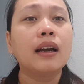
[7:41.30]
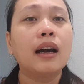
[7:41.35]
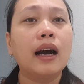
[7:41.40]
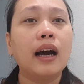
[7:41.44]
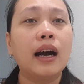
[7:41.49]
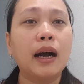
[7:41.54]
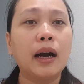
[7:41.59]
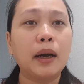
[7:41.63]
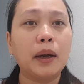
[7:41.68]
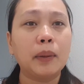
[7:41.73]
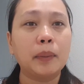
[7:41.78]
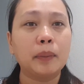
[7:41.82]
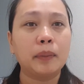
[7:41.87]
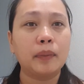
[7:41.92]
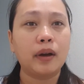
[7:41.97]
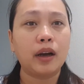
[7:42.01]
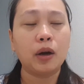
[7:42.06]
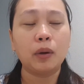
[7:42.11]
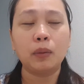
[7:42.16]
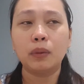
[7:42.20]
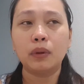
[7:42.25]

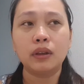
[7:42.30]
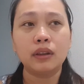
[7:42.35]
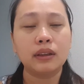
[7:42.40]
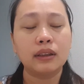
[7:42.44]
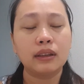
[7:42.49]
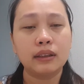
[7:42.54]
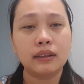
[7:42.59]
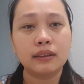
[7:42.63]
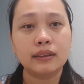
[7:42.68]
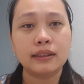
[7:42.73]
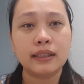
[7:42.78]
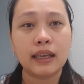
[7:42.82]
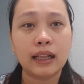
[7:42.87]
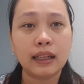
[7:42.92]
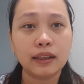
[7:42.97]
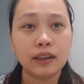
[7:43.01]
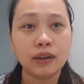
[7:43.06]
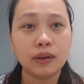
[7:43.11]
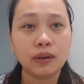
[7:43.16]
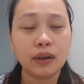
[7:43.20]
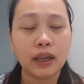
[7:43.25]
I will
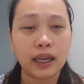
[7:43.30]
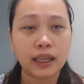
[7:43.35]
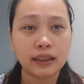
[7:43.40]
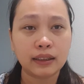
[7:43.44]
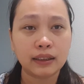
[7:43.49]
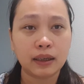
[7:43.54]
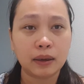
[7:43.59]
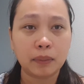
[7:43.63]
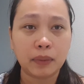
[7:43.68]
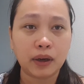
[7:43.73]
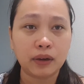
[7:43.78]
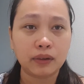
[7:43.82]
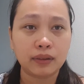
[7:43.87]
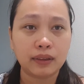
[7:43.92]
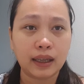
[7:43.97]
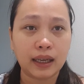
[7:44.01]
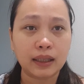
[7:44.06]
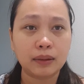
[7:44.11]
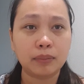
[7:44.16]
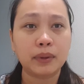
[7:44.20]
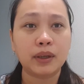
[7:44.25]
tell you later about
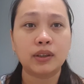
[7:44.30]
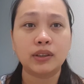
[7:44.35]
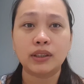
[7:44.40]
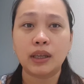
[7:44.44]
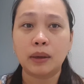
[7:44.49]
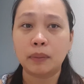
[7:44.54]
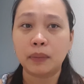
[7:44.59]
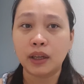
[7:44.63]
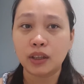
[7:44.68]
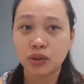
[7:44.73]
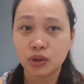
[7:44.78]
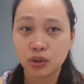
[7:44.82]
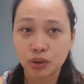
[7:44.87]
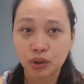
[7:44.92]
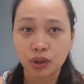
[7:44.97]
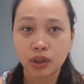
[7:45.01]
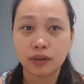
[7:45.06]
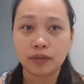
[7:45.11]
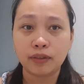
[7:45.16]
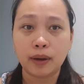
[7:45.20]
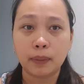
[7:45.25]
that, because I'm not
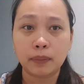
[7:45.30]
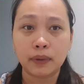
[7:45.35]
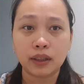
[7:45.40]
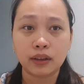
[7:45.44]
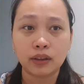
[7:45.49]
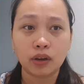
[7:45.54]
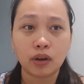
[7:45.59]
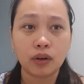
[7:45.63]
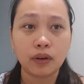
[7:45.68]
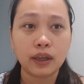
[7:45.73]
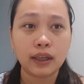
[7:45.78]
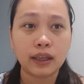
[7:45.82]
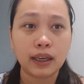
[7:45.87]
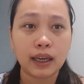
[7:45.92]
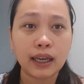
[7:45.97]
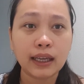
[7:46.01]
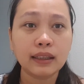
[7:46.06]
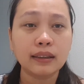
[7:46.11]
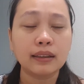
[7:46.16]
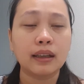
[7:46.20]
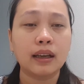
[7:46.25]
sure if I'm not going
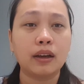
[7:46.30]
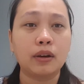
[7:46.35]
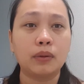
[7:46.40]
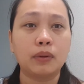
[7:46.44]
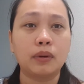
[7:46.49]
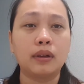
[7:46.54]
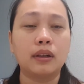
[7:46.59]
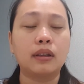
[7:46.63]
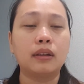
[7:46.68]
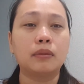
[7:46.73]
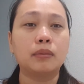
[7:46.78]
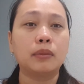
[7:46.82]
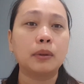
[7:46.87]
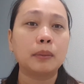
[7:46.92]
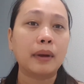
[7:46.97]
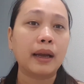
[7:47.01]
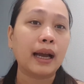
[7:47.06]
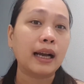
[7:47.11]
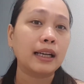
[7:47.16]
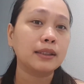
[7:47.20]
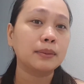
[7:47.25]
yet. I will, when
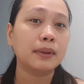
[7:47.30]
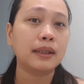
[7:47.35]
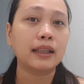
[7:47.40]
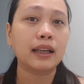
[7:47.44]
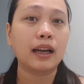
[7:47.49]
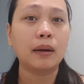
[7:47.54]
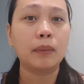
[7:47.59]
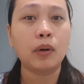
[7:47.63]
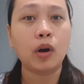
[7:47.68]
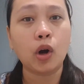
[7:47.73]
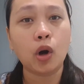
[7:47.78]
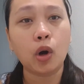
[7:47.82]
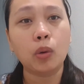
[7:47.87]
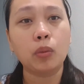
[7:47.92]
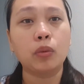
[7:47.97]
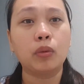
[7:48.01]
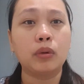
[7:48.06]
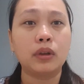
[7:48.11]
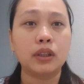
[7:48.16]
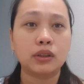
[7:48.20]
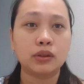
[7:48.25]
my husband come
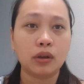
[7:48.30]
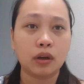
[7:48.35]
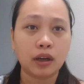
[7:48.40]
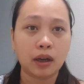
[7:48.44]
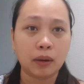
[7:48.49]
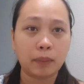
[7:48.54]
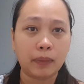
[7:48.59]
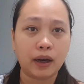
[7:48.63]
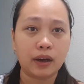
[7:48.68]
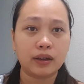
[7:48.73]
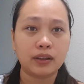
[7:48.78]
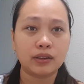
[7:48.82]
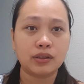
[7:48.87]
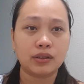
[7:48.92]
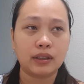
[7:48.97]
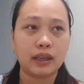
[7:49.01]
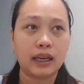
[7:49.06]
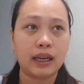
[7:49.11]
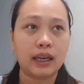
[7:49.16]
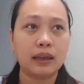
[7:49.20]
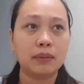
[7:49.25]
home, we will talk about it
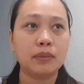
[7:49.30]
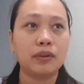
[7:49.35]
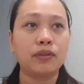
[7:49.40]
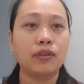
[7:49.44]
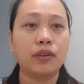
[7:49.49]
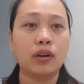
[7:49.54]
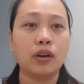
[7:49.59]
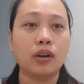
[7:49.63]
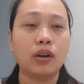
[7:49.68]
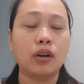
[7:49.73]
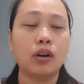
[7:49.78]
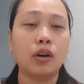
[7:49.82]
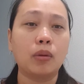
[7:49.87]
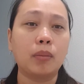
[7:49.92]
today before I